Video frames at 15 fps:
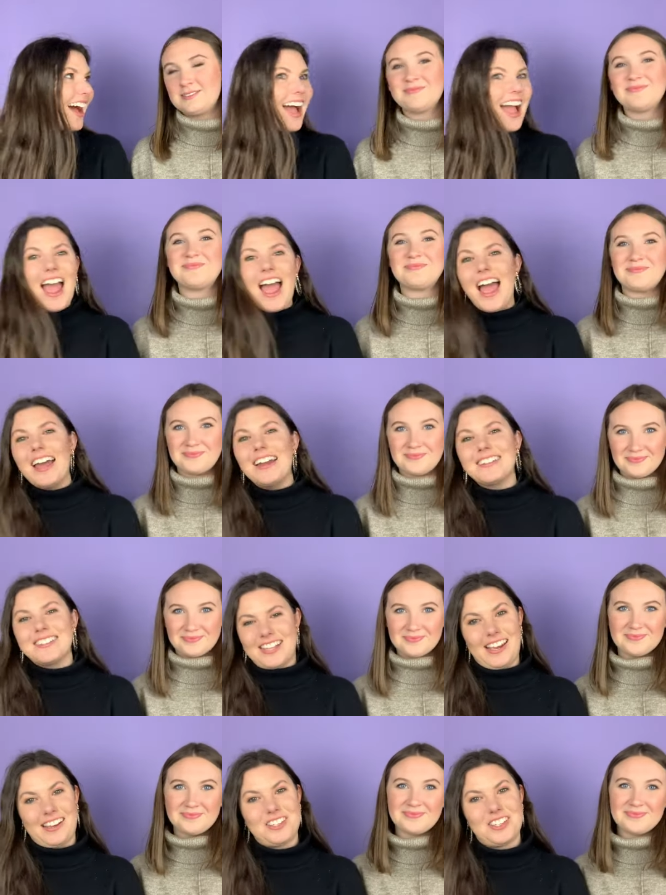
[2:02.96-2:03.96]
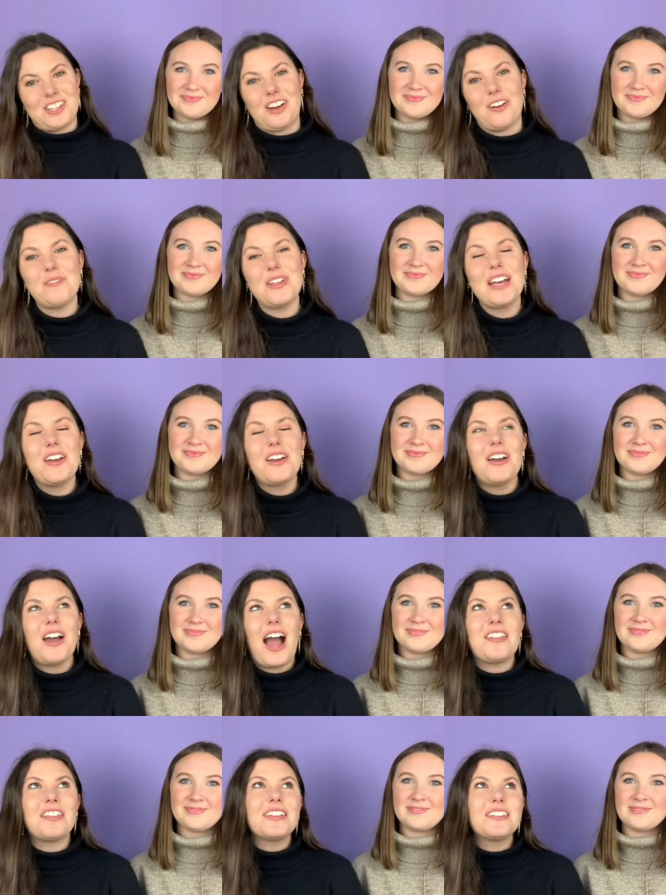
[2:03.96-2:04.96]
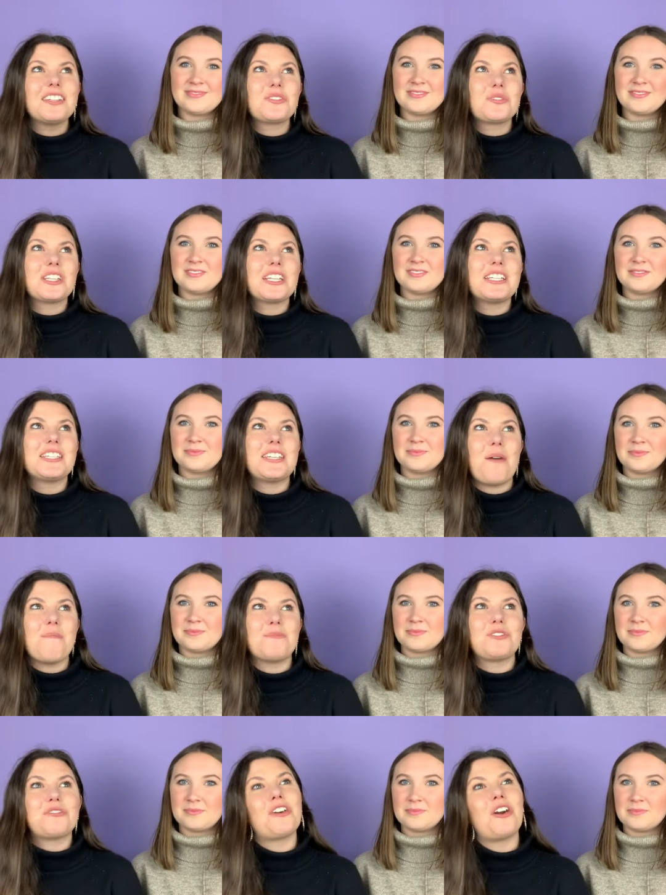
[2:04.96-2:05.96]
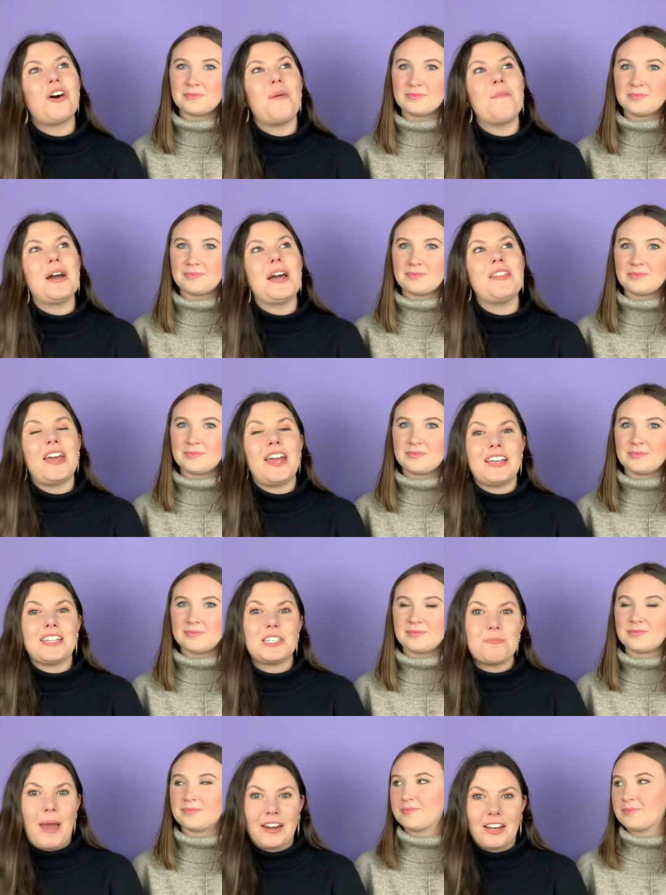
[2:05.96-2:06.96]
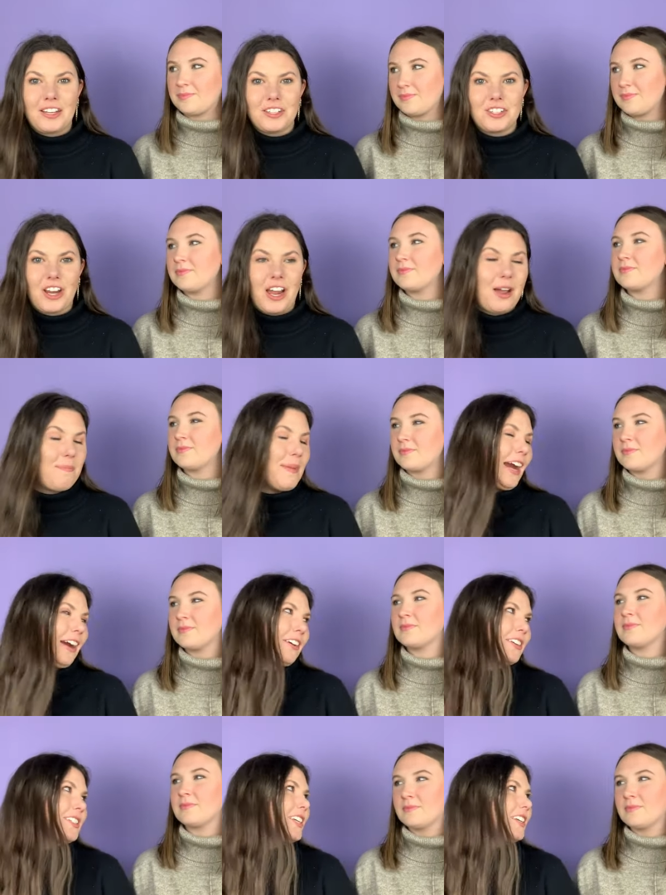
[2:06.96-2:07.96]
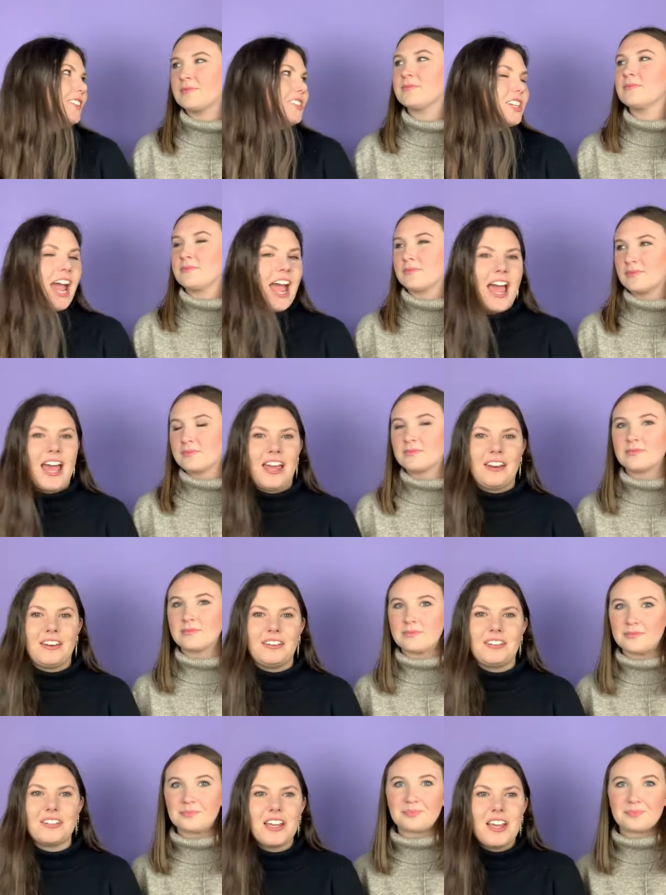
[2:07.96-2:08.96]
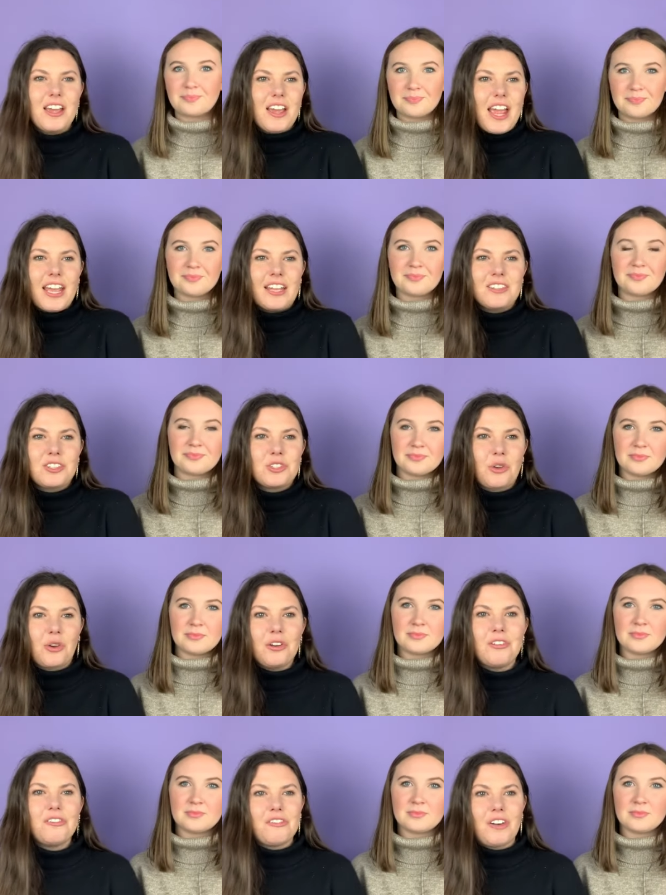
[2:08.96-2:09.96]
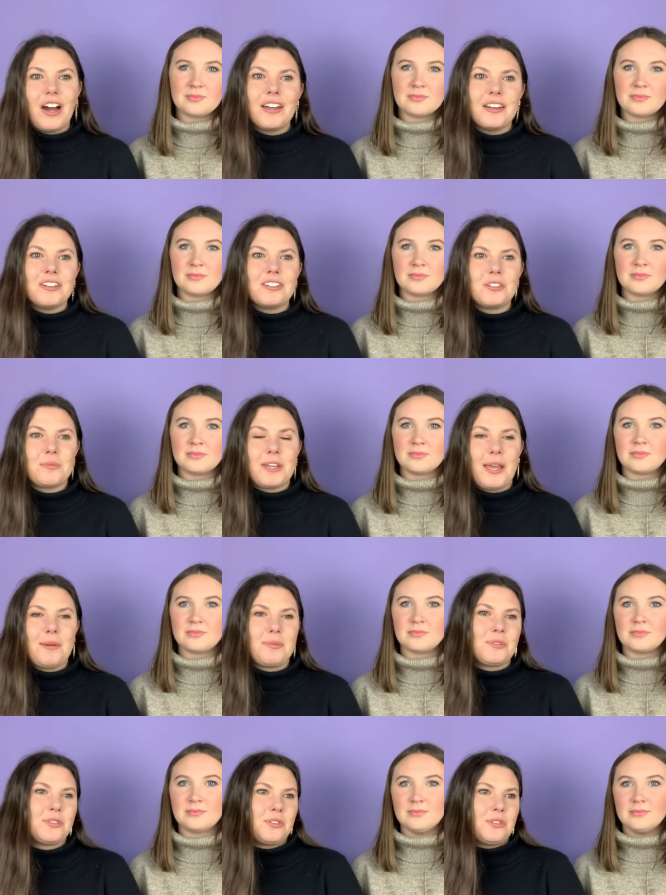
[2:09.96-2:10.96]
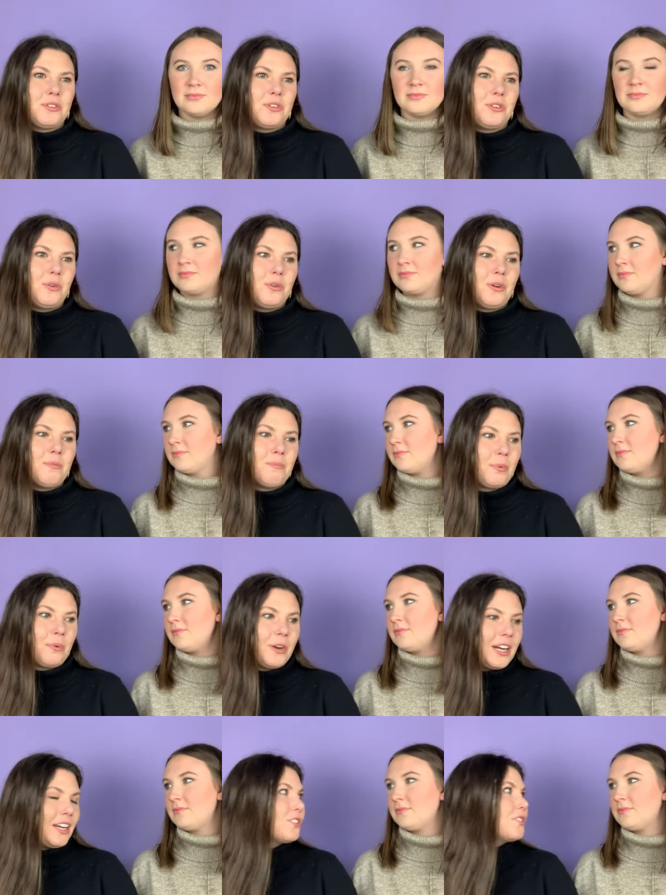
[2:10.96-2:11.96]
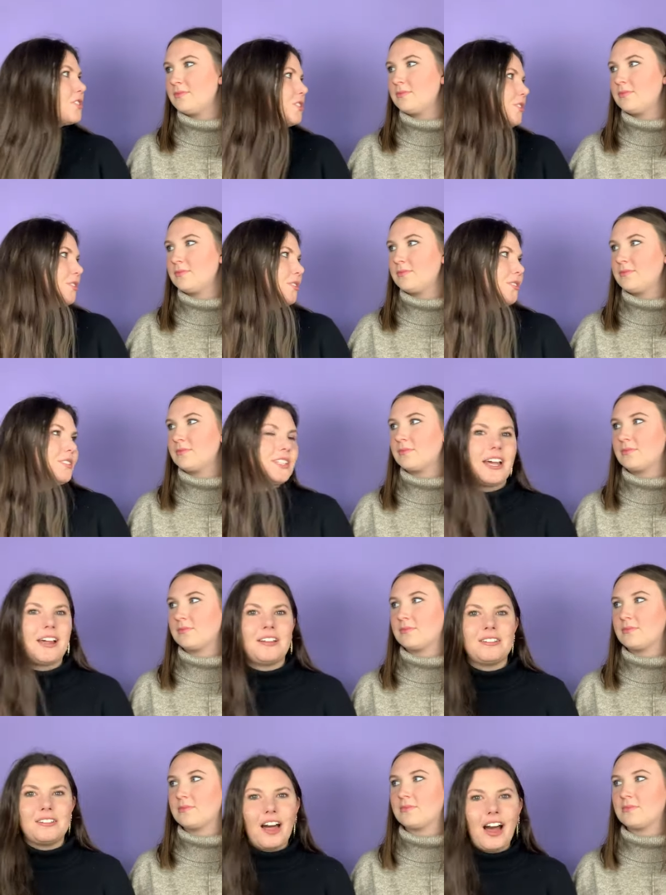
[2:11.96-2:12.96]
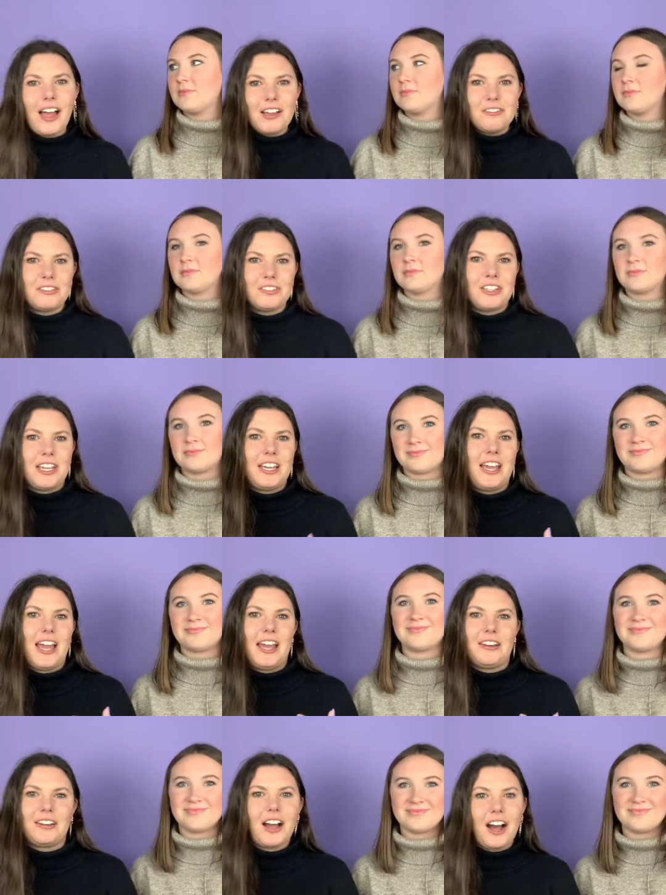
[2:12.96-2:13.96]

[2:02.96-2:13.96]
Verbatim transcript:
Speaker 1: mm -hmm. and mm-hmm. texture. I think this really stems from their Spanish um, heritage and mm. it's so fun to be able to bring shoes that are lively and